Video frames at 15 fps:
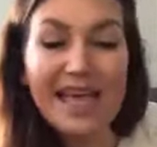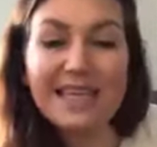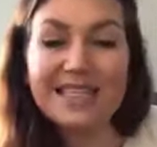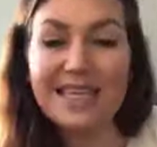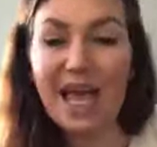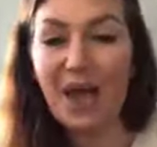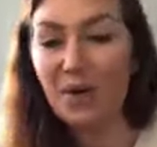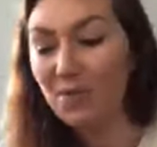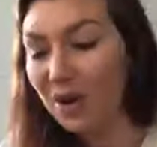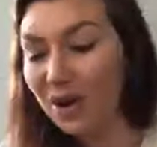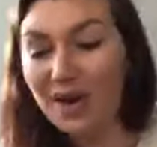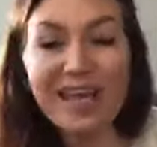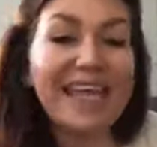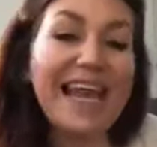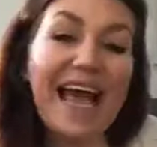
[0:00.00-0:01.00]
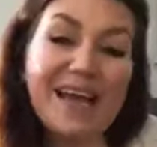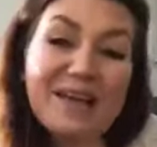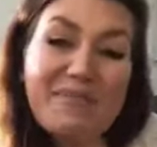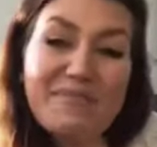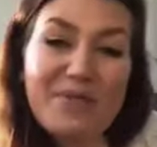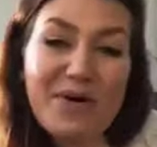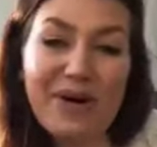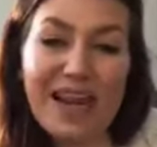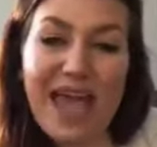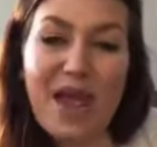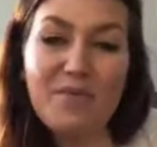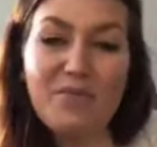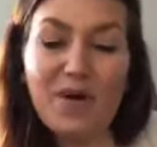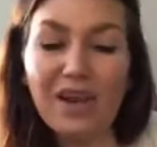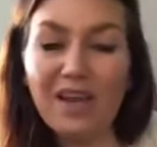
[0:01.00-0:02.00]
So we're looking at, good
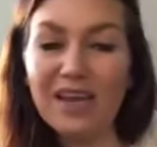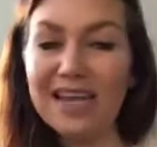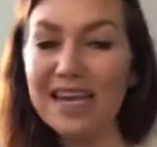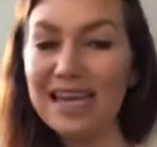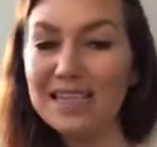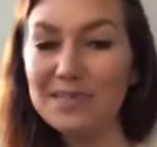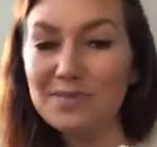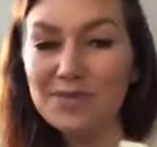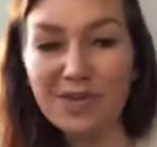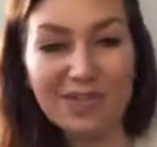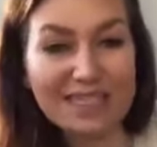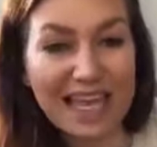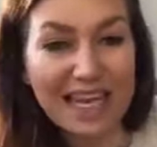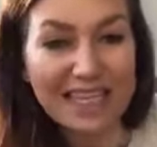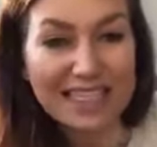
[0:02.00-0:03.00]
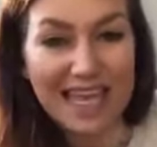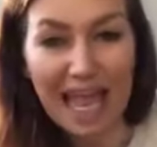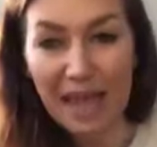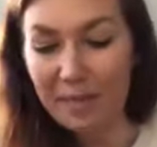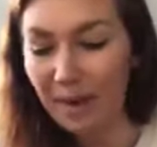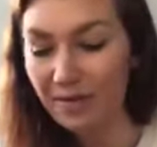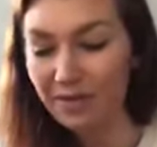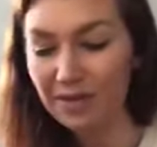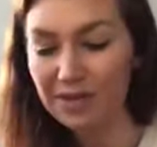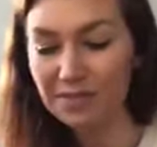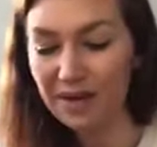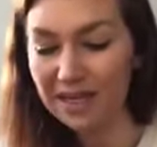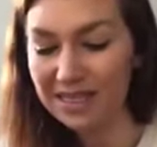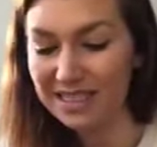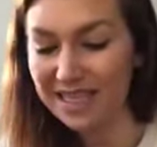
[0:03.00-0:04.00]
morning, we're looking at some sort of sellotape. I've got some
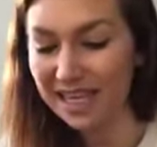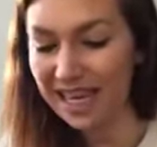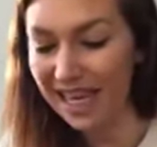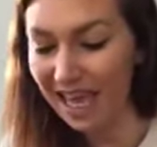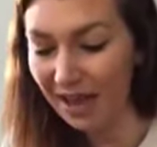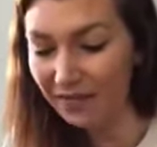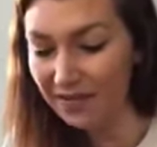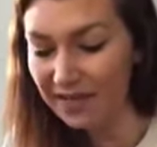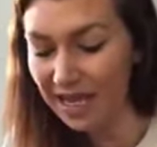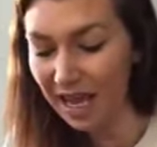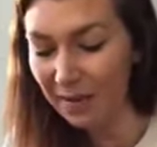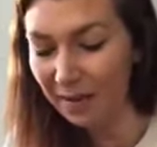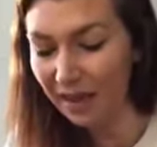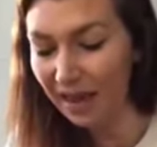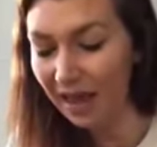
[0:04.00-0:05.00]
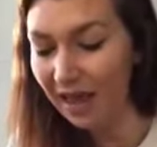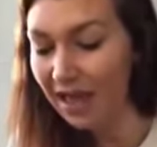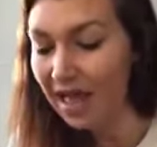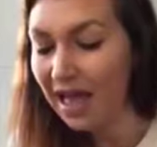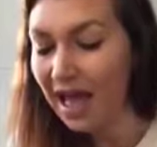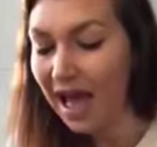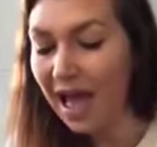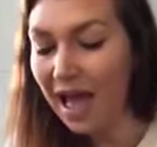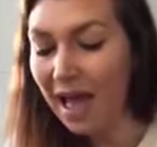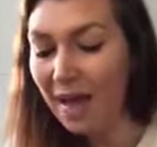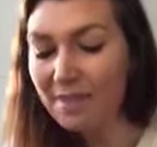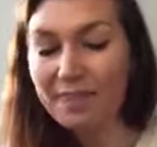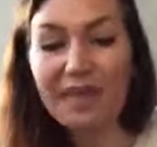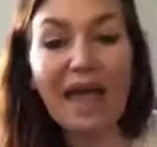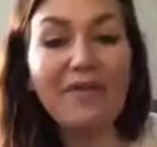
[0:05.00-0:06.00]
like sticky gaffer tape here.
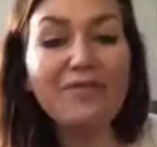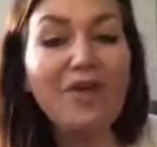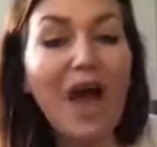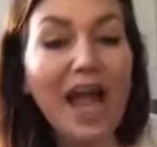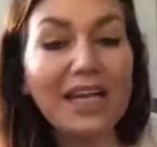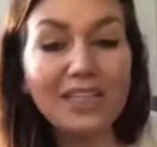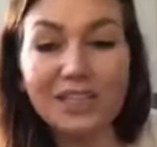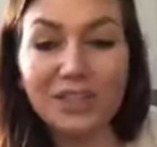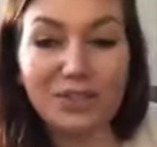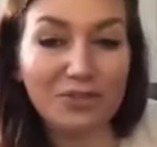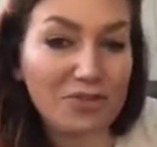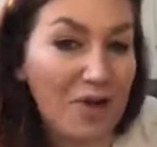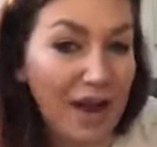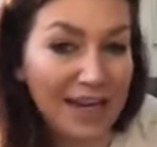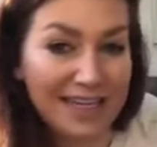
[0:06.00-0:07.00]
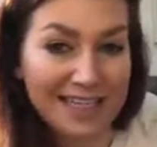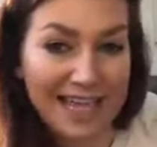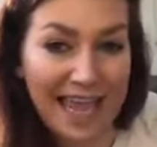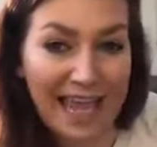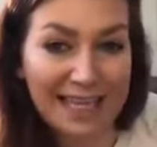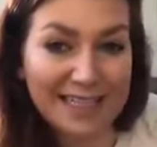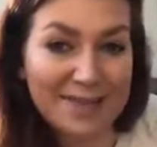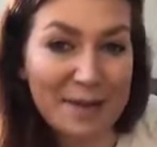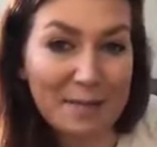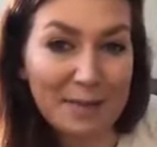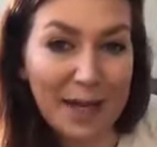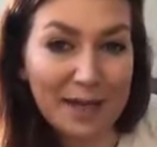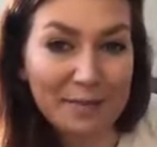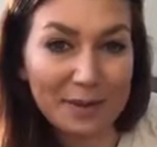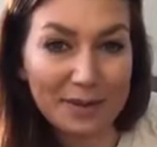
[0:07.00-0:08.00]
I've not actually tried it, so I'm
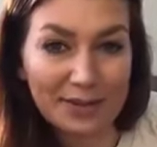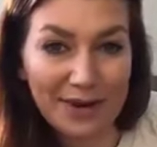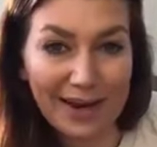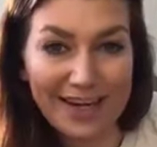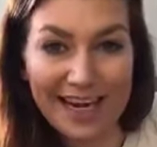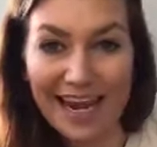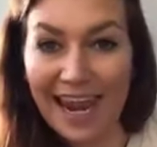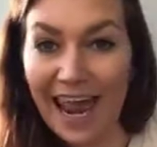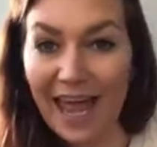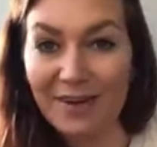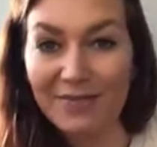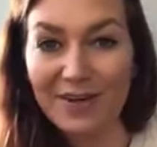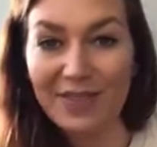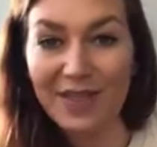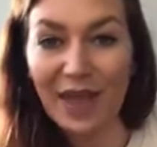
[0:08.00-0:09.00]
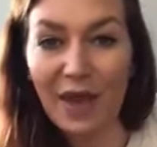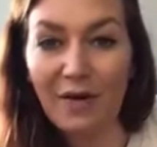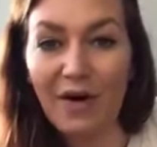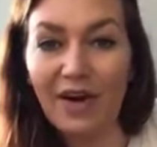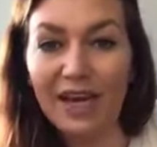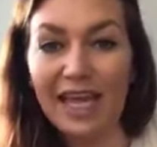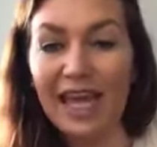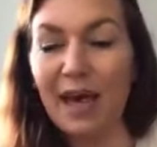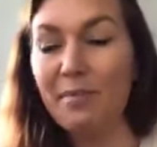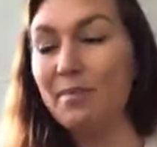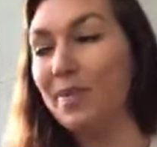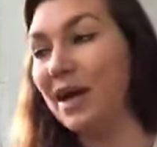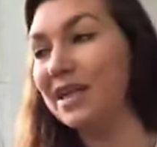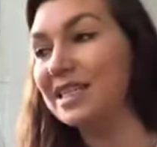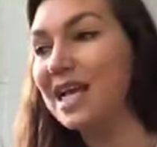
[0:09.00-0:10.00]
going to be trying it live with you on here.
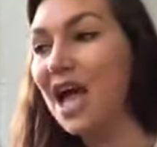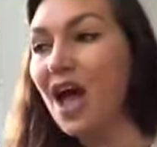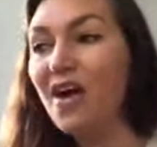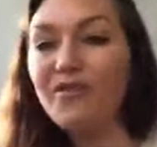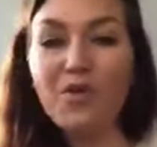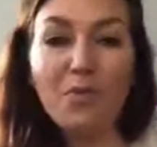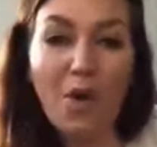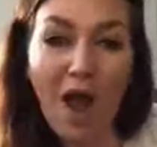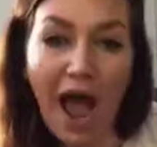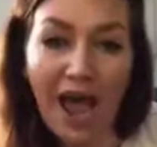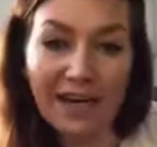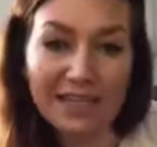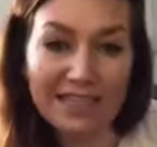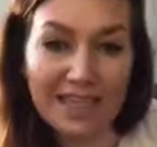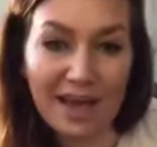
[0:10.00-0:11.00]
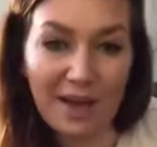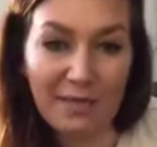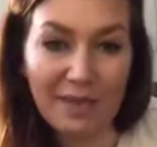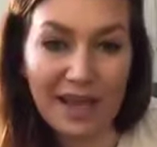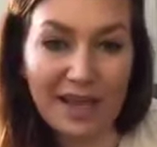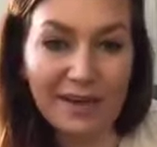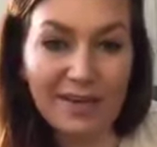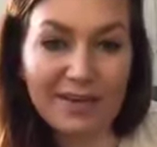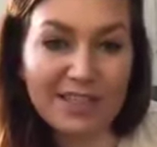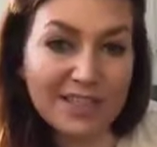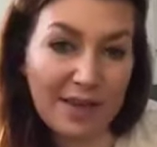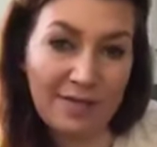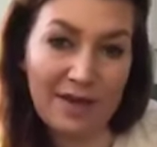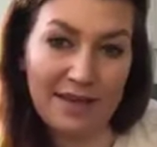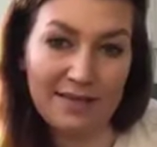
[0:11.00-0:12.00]
But from what Hannah set up, it looks
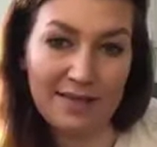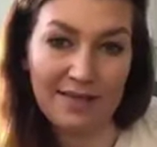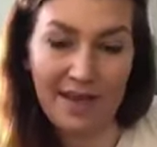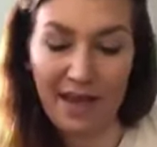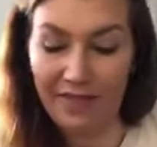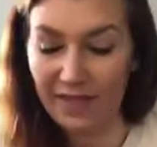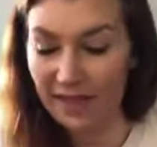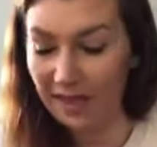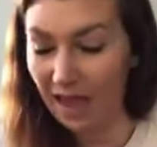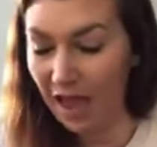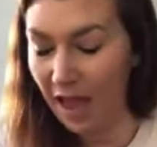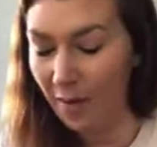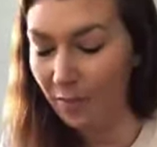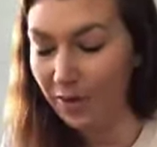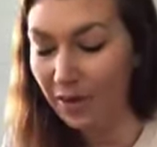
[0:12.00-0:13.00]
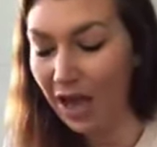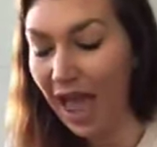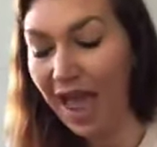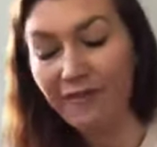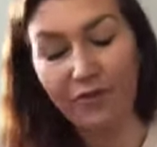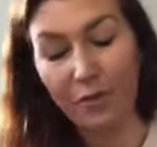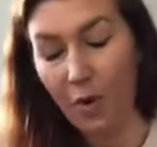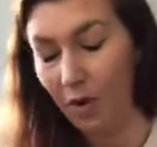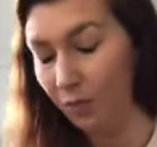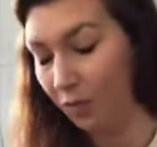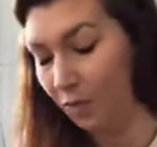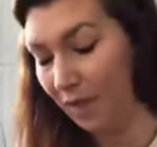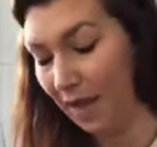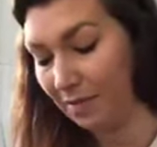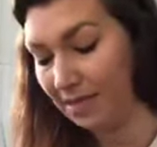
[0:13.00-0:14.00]
so easy that I think everyone
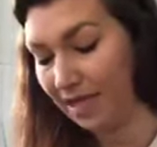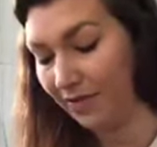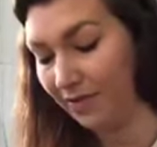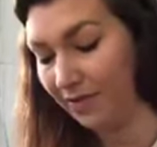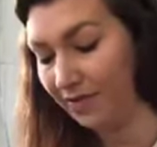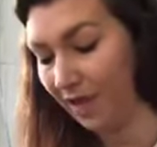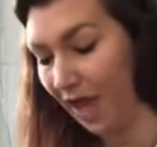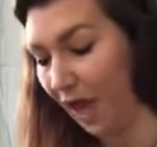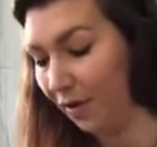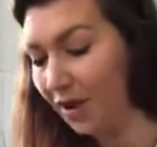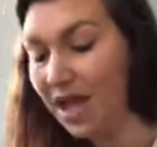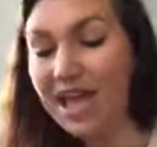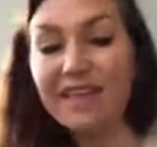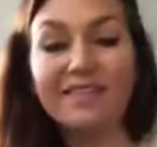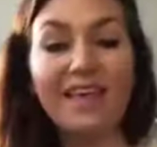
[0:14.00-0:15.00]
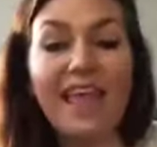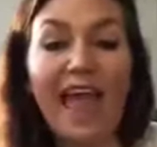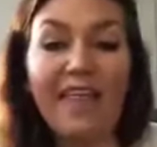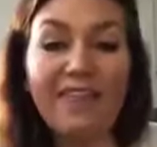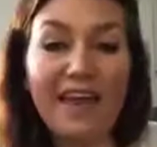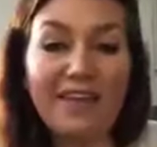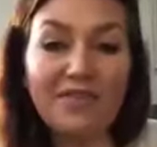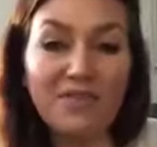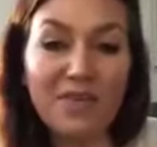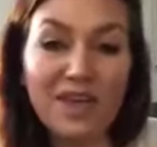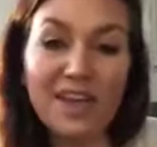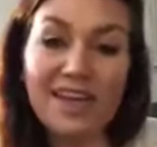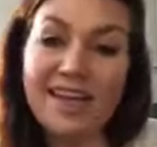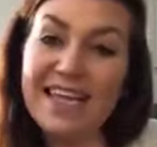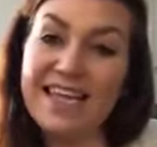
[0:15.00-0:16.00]
would be able to give this a go. So yeah, that is all you're
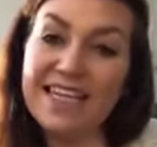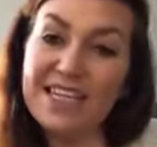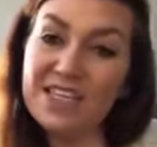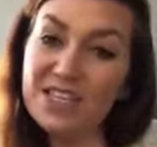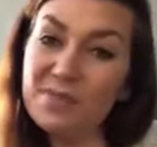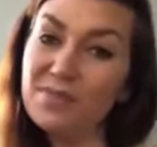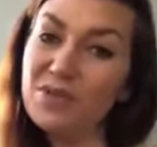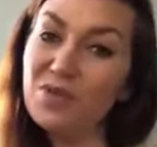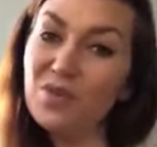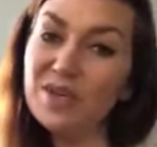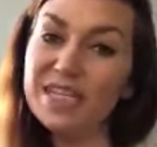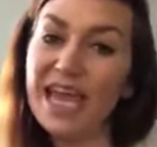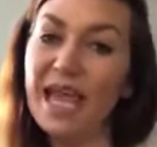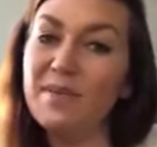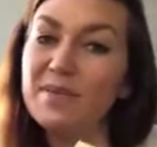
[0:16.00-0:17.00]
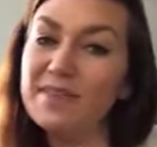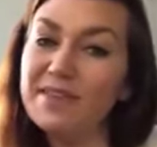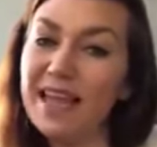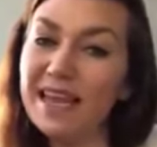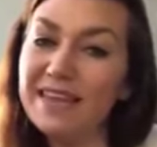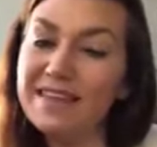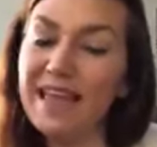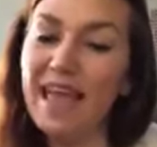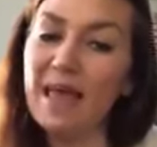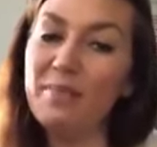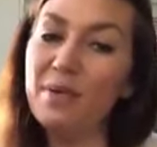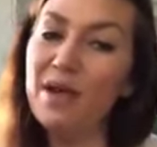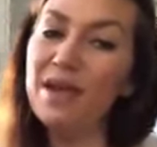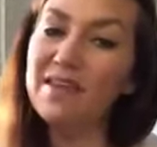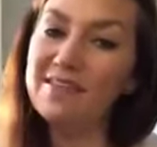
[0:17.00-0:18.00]
going to need is some sort of tape. Sellotape,
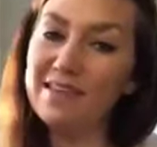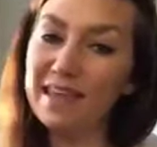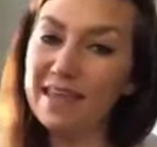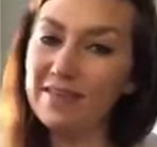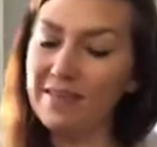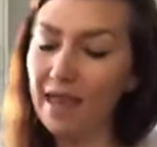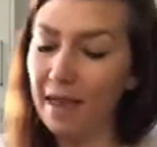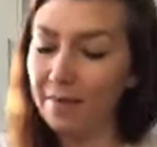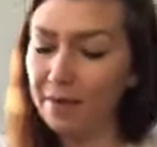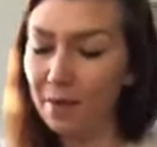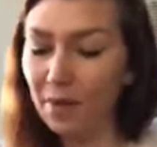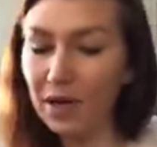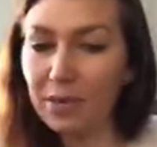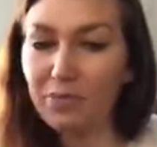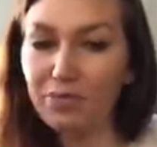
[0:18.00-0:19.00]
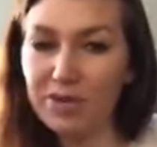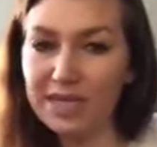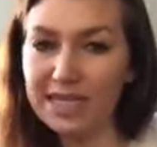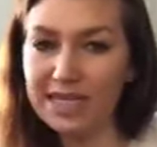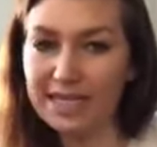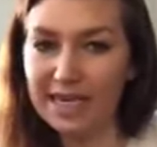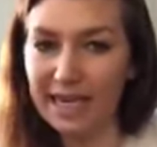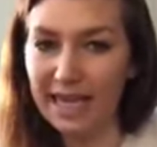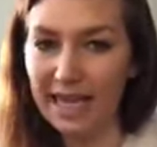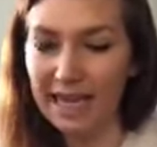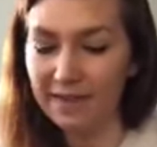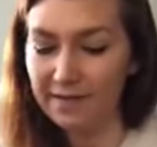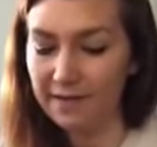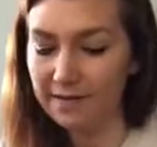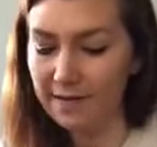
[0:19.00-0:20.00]
sticky tape, you want it pretty
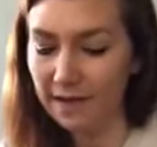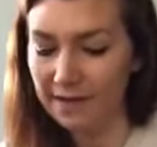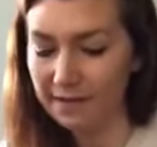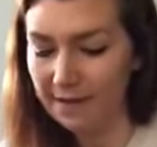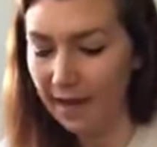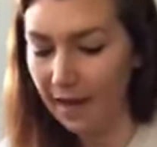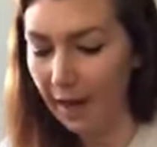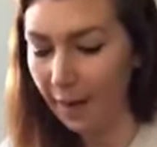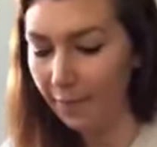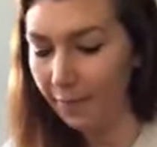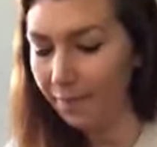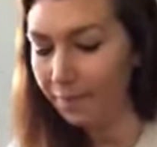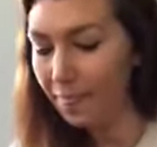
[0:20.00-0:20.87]
sticky so it's going to stay up.